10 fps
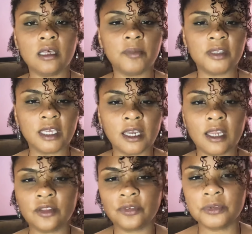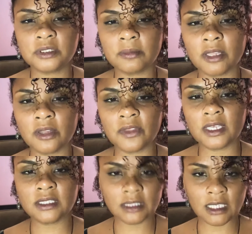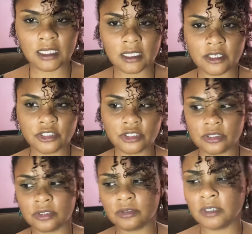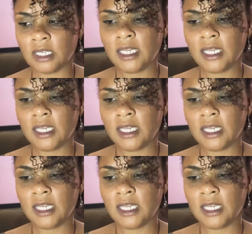but they kind of threw some other things in there too,